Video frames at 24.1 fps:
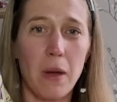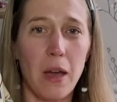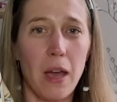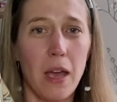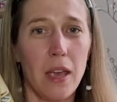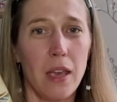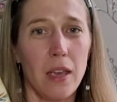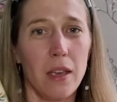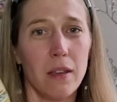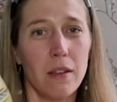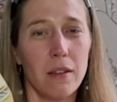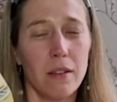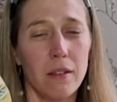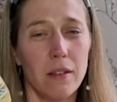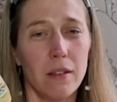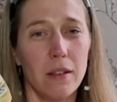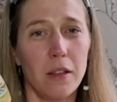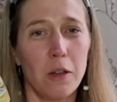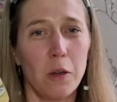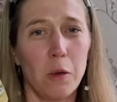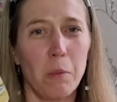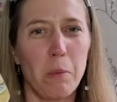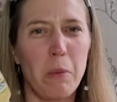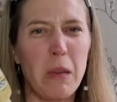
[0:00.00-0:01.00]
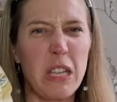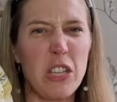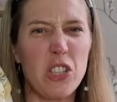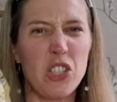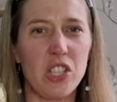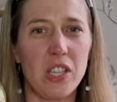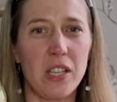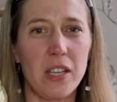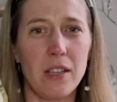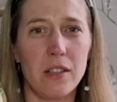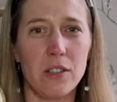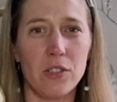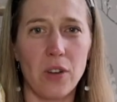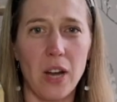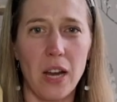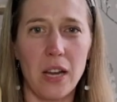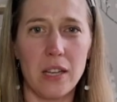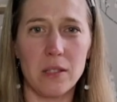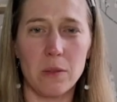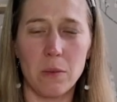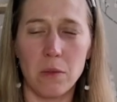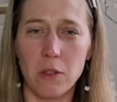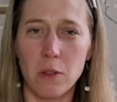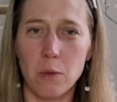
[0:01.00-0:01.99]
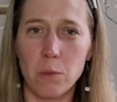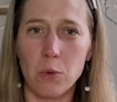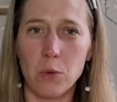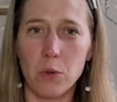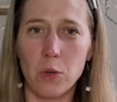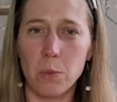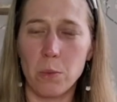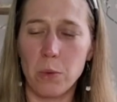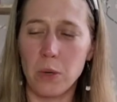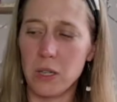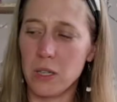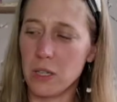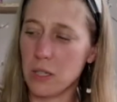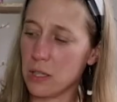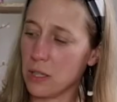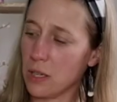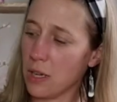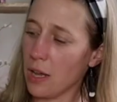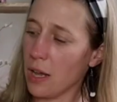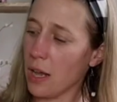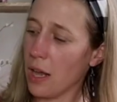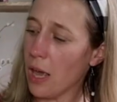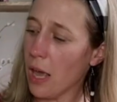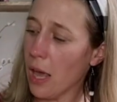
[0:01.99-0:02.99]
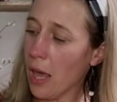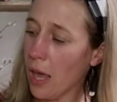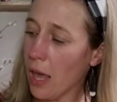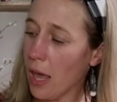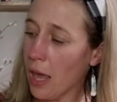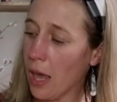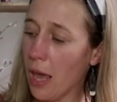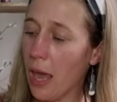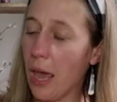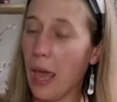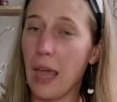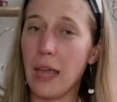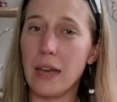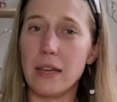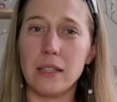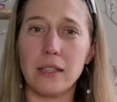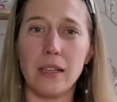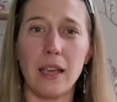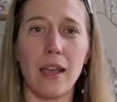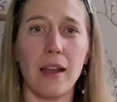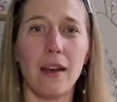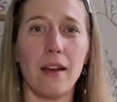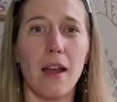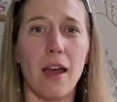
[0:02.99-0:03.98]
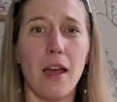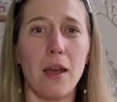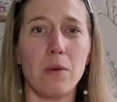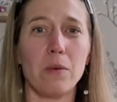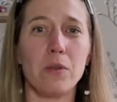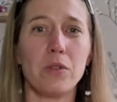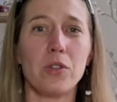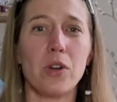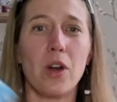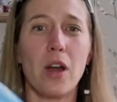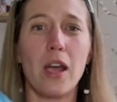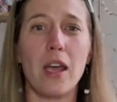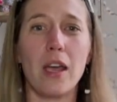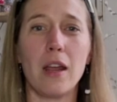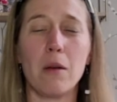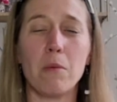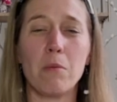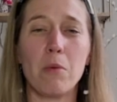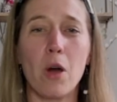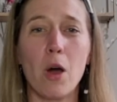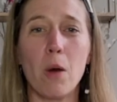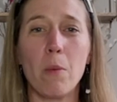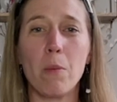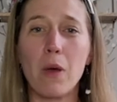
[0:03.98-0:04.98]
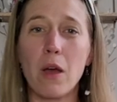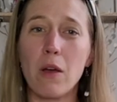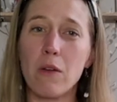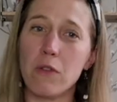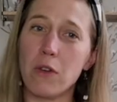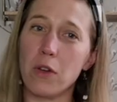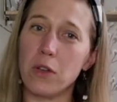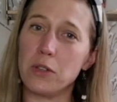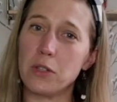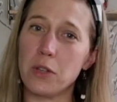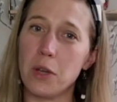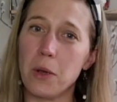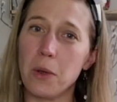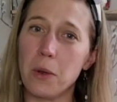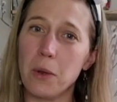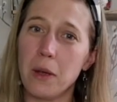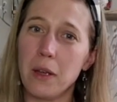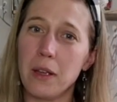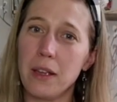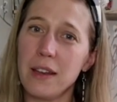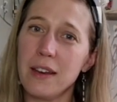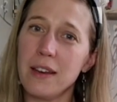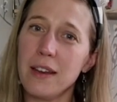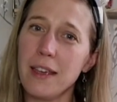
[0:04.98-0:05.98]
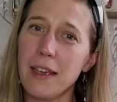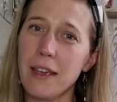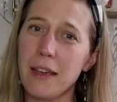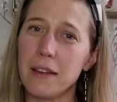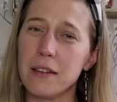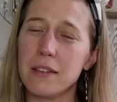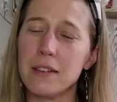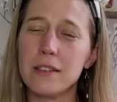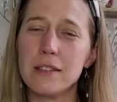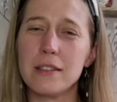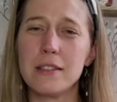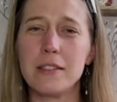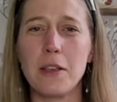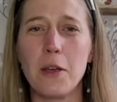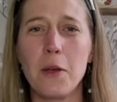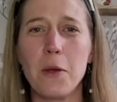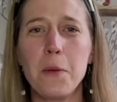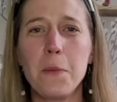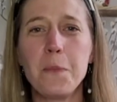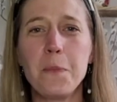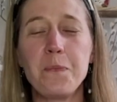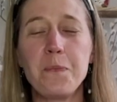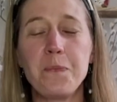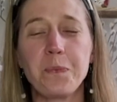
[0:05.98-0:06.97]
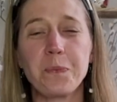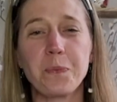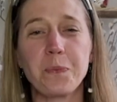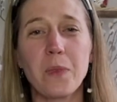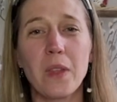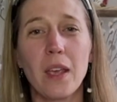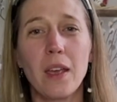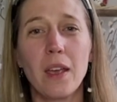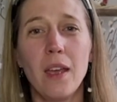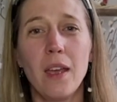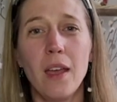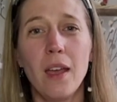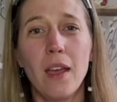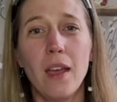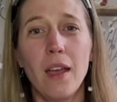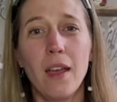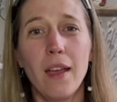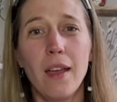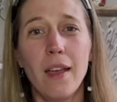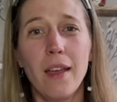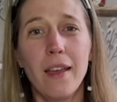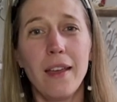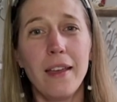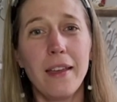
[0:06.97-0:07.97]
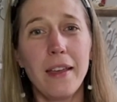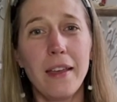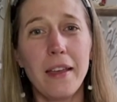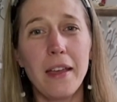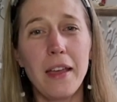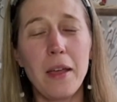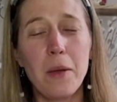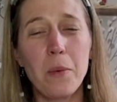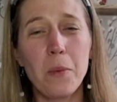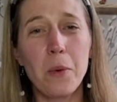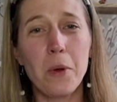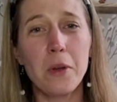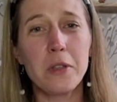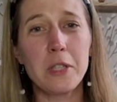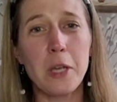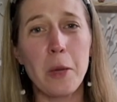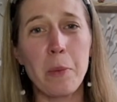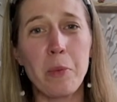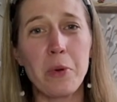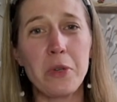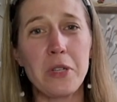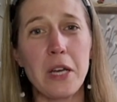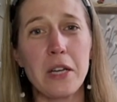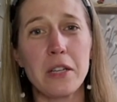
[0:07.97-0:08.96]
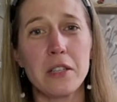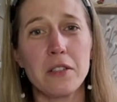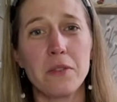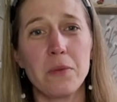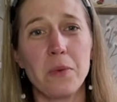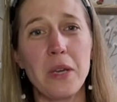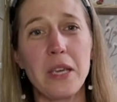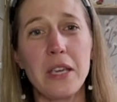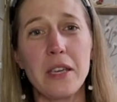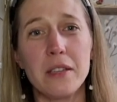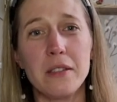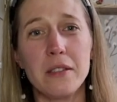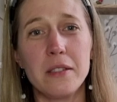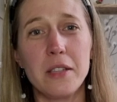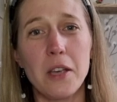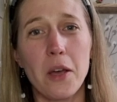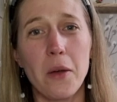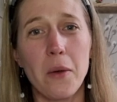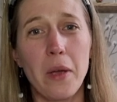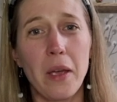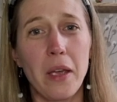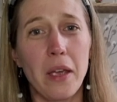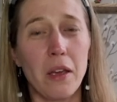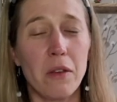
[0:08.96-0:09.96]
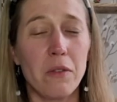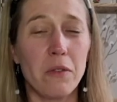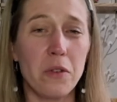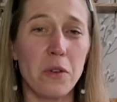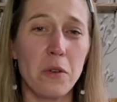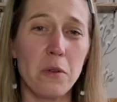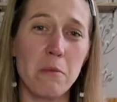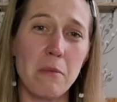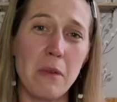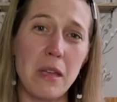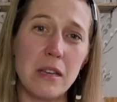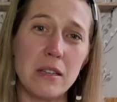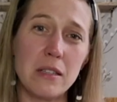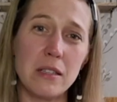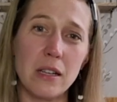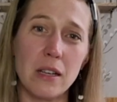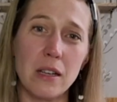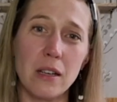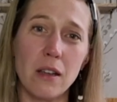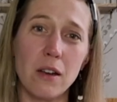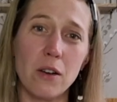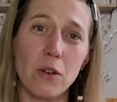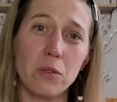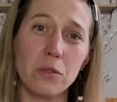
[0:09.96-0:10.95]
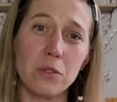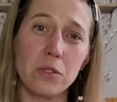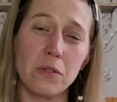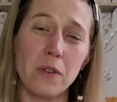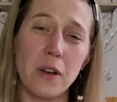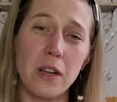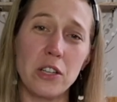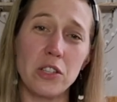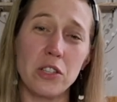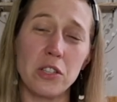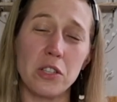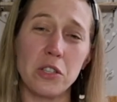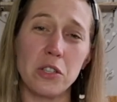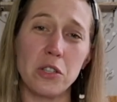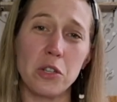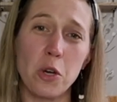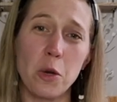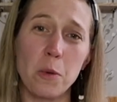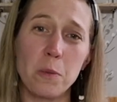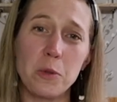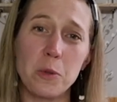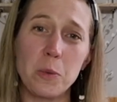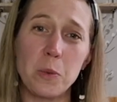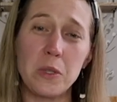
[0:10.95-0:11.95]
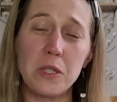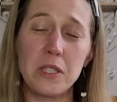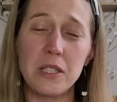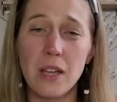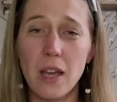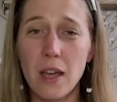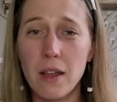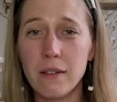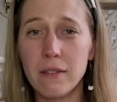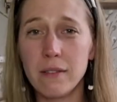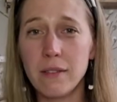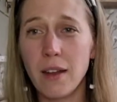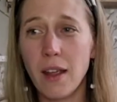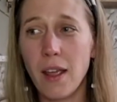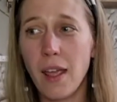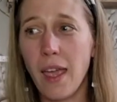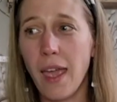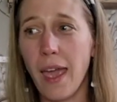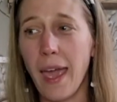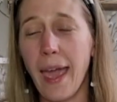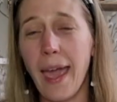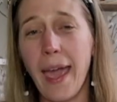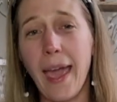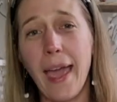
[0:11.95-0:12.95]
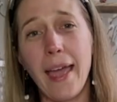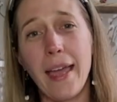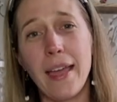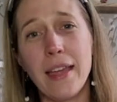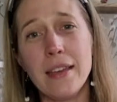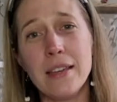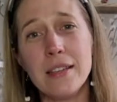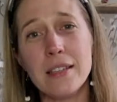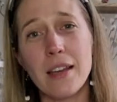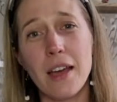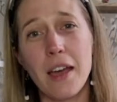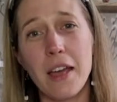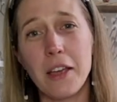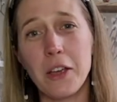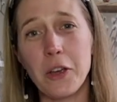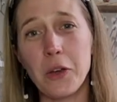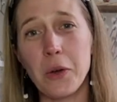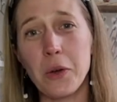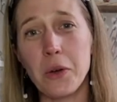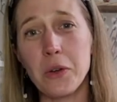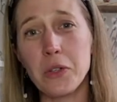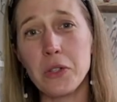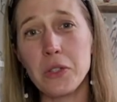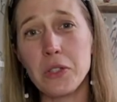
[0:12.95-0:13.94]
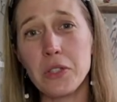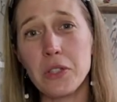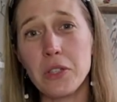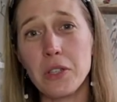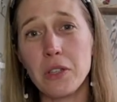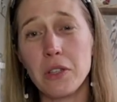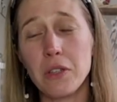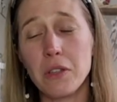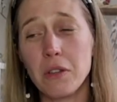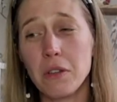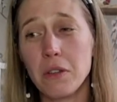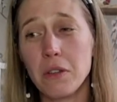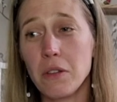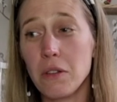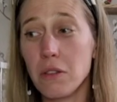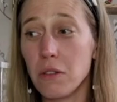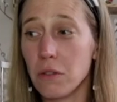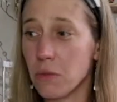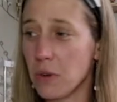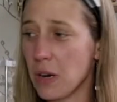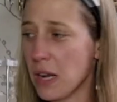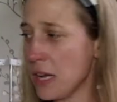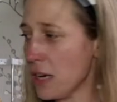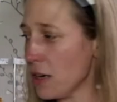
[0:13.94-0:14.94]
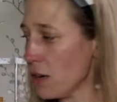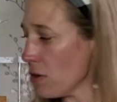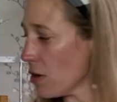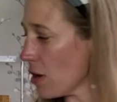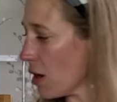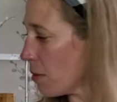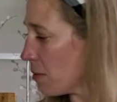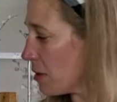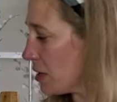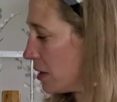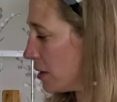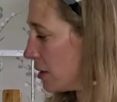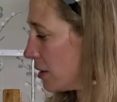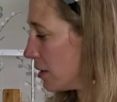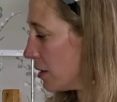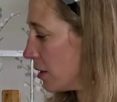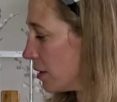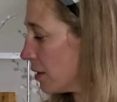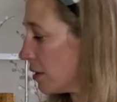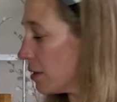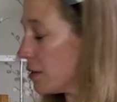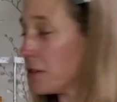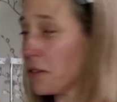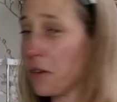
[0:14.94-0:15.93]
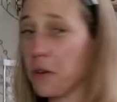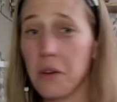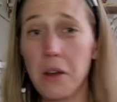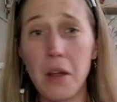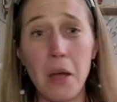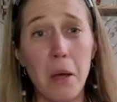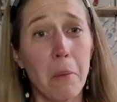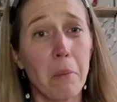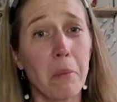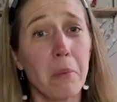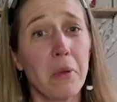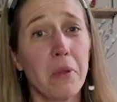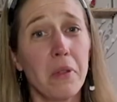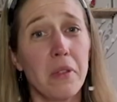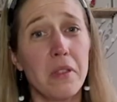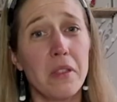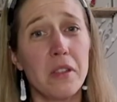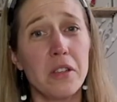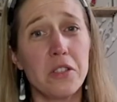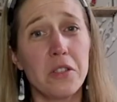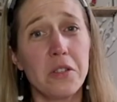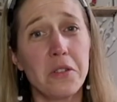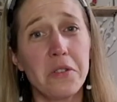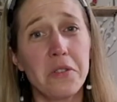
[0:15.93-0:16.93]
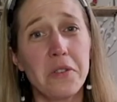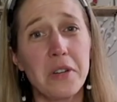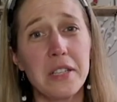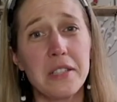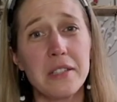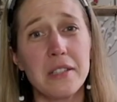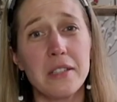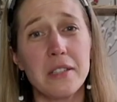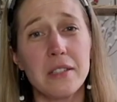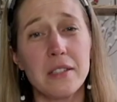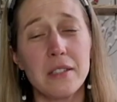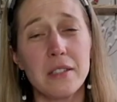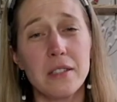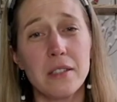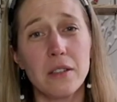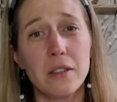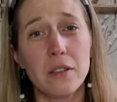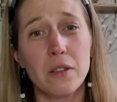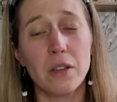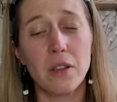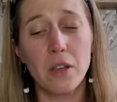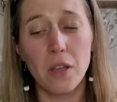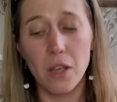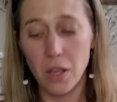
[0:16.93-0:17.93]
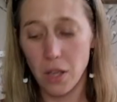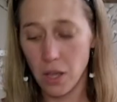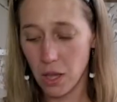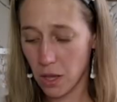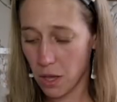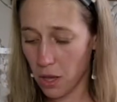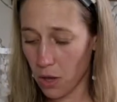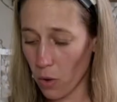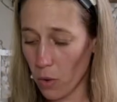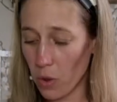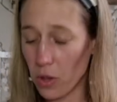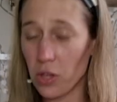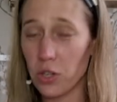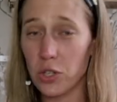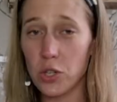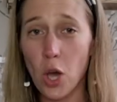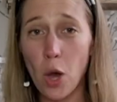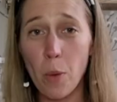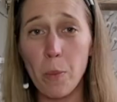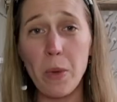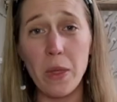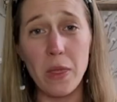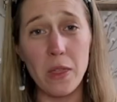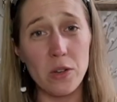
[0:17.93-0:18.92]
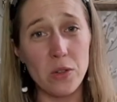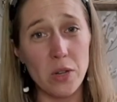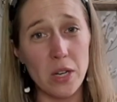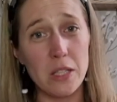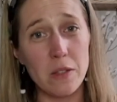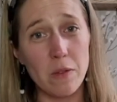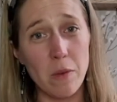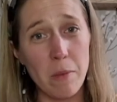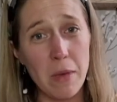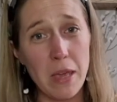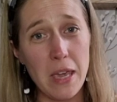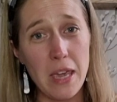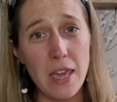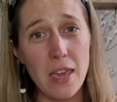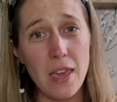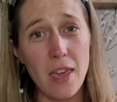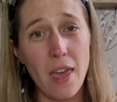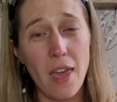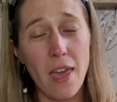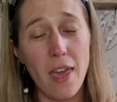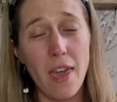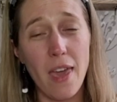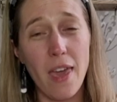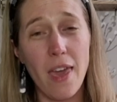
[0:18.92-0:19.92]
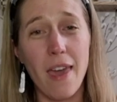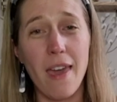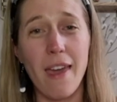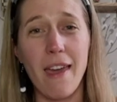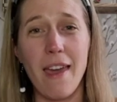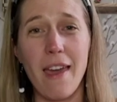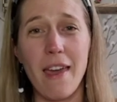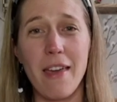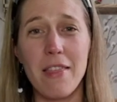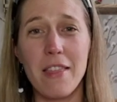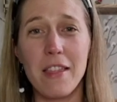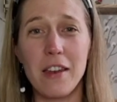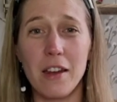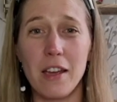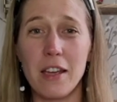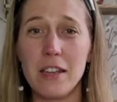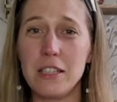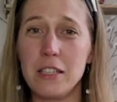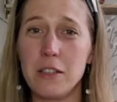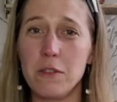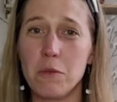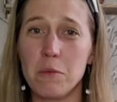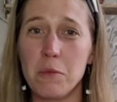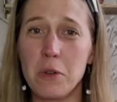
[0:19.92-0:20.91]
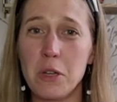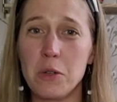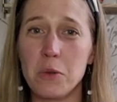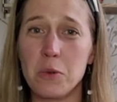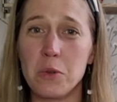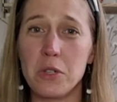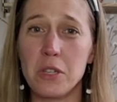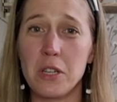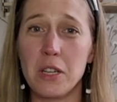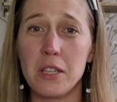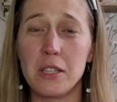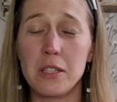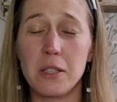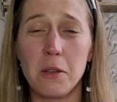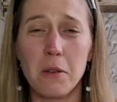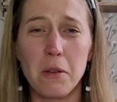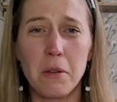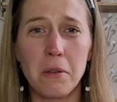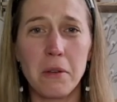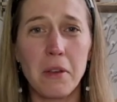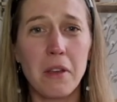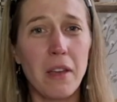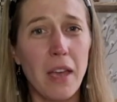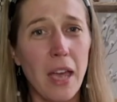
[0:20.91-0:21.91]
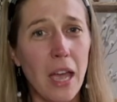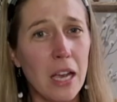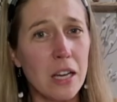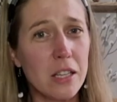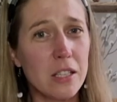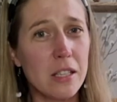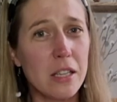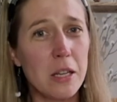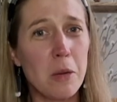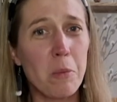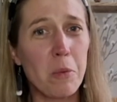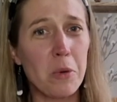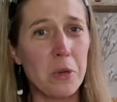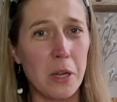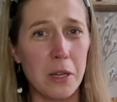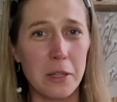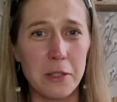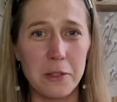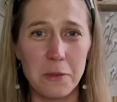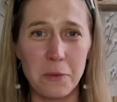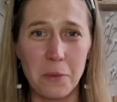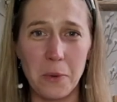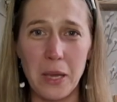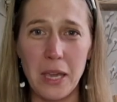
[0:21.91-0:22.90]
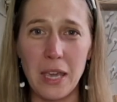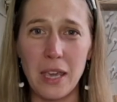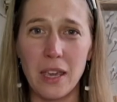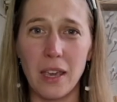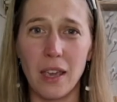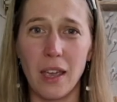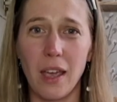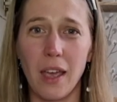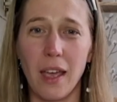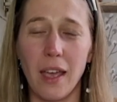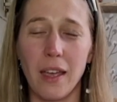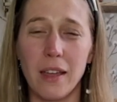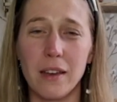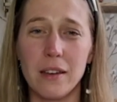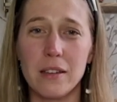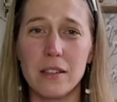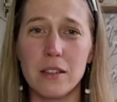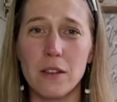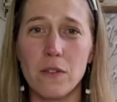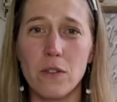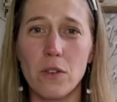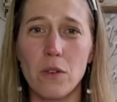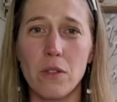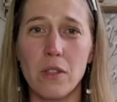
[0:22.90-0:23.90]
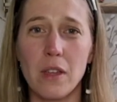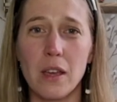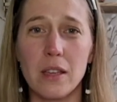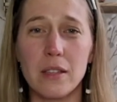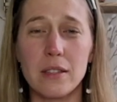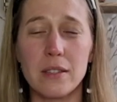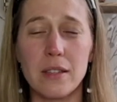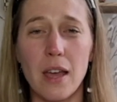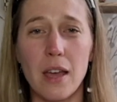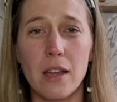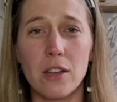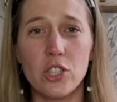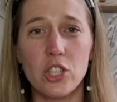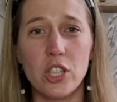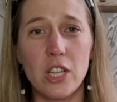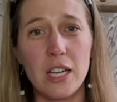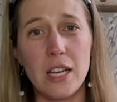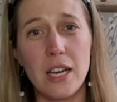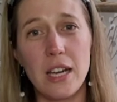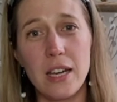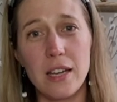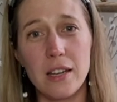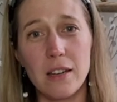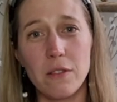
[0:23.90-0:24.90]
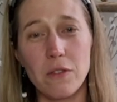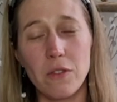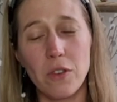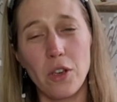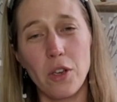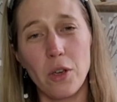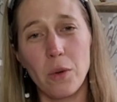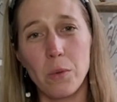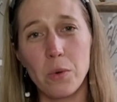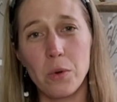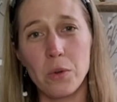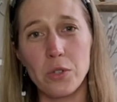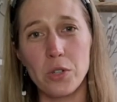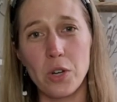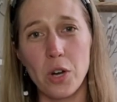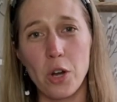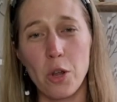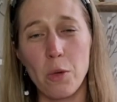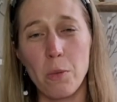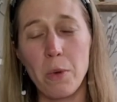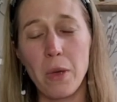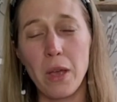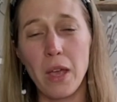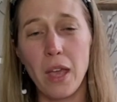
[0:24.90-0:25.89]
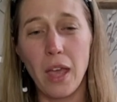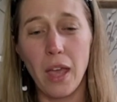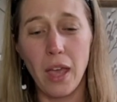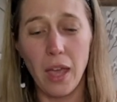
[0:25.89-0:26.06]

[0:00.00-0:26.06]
my little beachy dress with the border print. And again, I will try and pop a photo in here. So it was a productive week in sewing. A few mending and alteration jobs were done, and I got 3 new garments sewn up. The 2 dresses, well, the top and the dress for me, and the nightie for my daughter. So actually a productive week, and a few things that she needed for her wardrobe.